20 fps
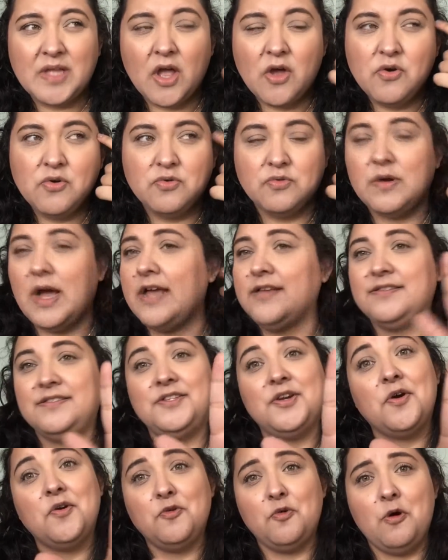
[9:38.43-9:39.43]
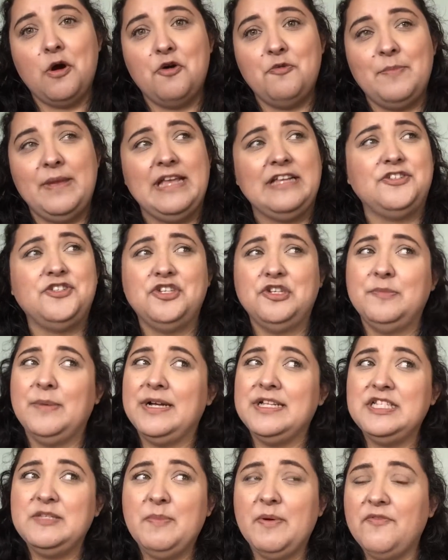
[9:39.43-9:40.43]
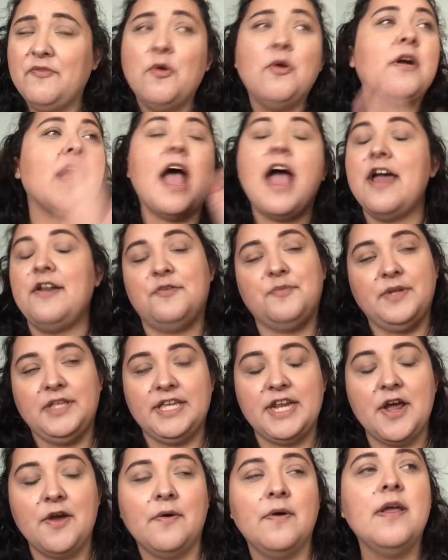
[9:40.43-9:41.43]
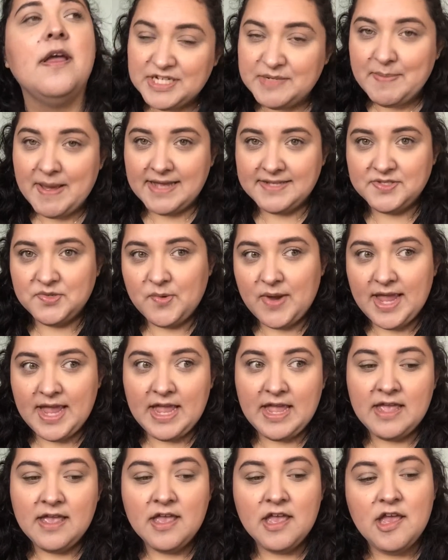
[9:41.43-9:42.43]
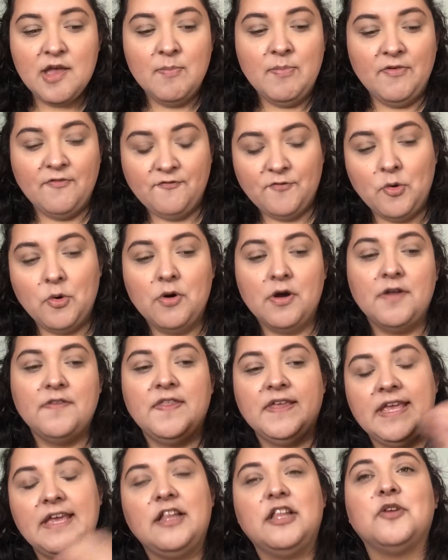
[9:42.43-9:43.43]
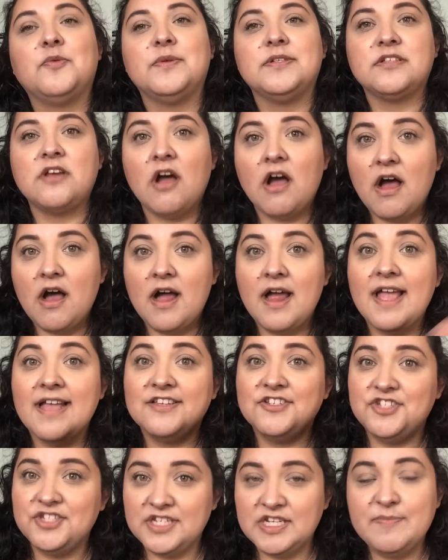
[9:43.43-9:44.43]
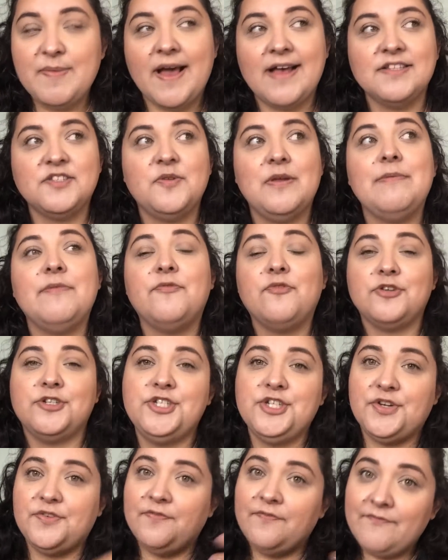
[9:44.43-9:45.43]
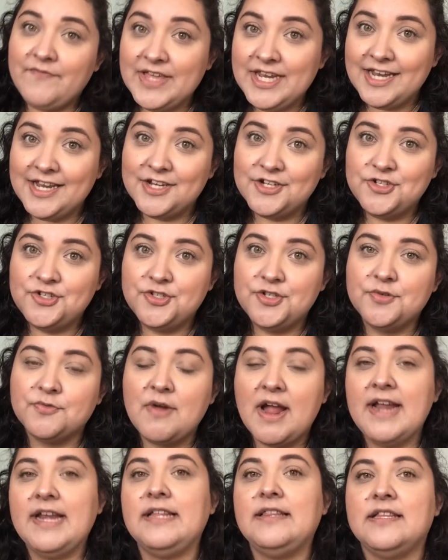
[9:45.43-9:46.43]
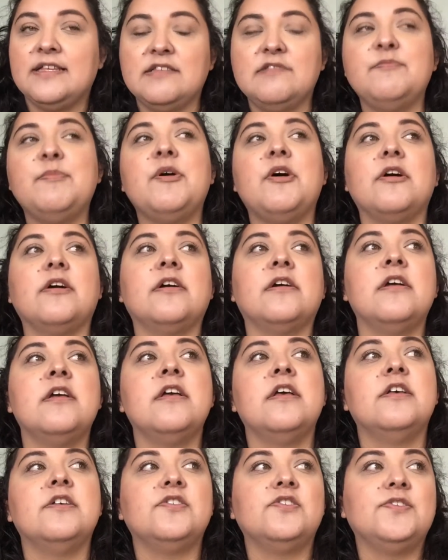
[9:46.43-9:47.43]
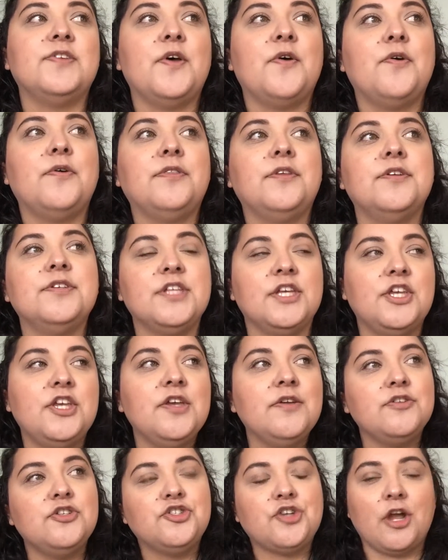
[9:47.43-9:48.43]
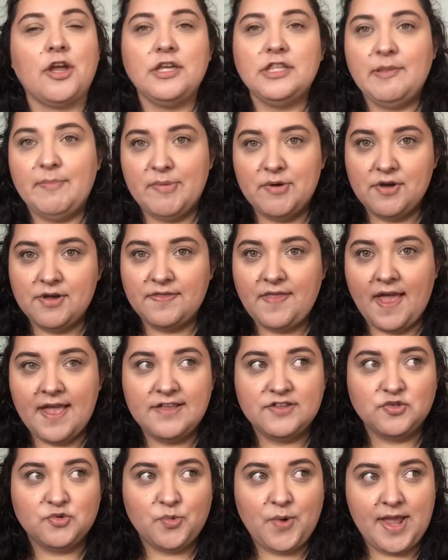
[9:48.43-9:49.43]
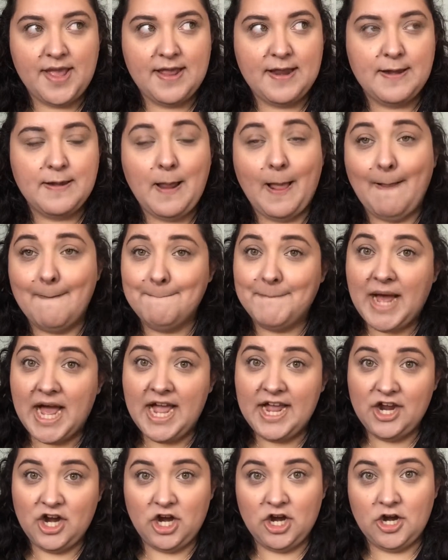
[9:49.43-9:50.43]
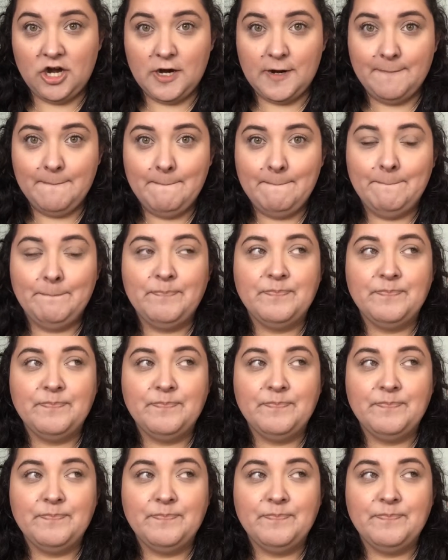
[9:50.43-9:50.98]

oh, don't quote me, 2 months before? I don't really know. She did pass away before the killer was caught, and she did pass away before she could finish writing this book. So there's a huge chunk of the book that is written by her,